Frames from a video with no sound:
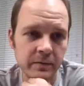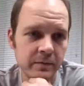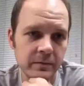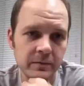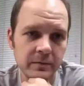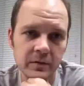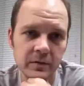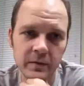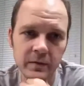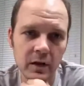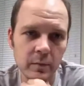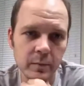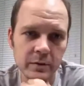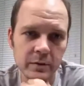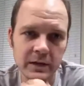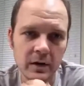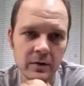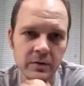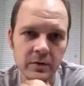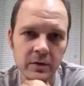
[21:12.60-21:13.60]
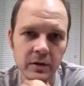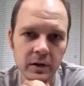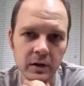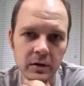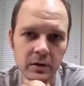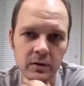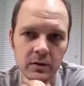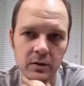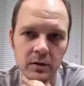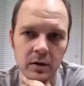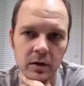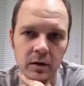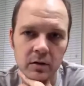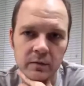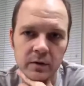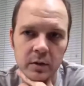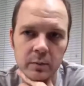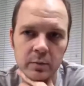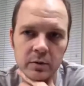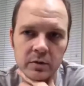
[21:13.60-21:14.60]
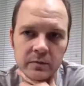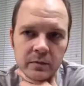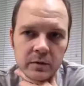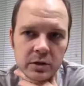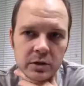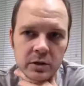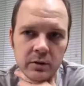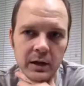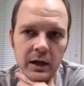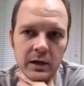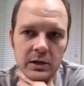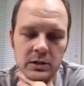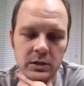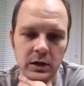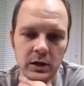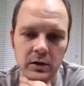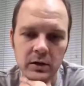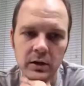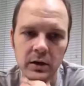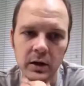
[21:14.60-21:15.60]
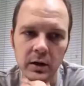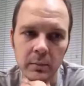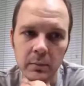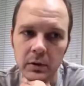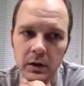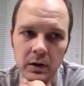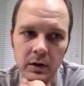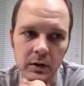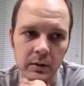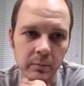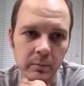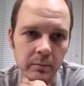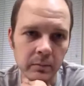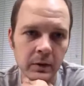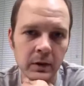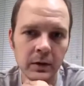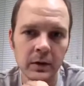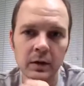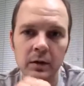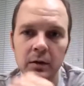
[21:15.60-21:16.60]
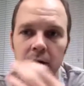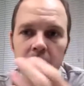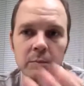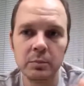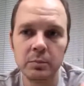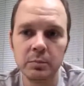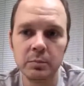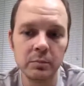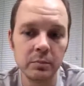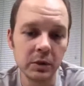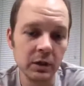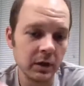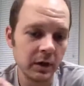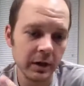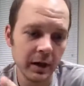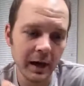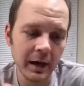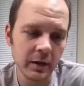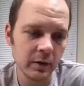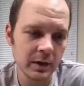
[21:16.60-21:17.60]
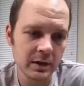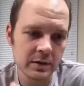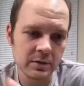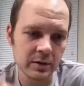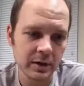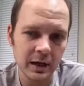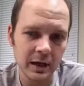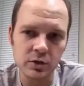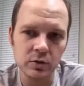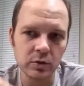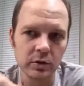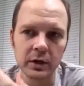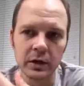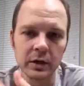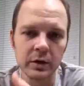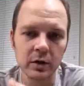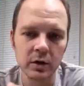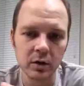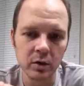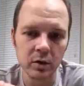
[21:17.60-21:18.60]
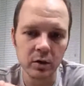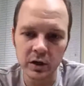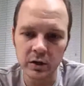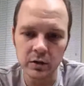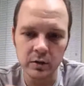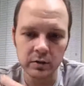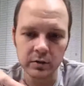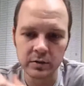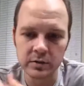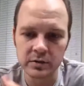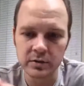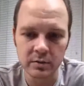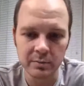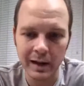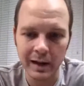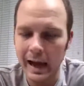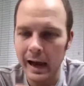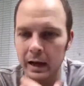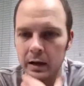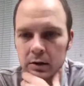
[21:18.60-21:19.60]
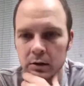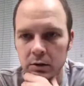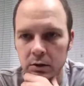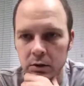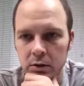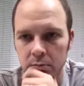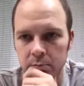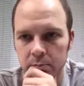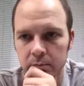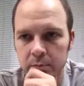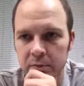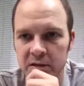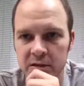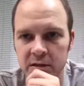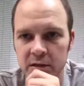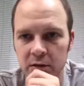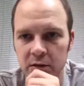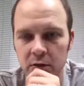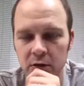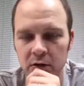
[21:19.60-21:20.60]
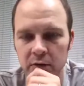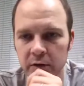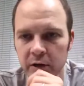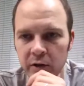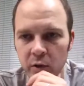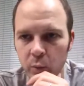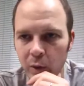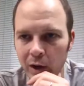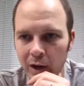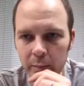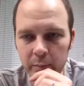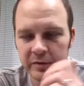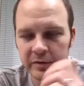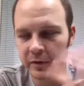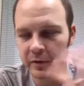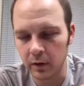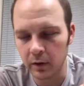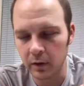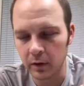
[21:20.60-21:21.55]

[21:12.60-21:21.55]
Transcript: developers out there that are developers for geocaching.com, be it on iOS or Android or Windows or Mac or PC or even on the web. So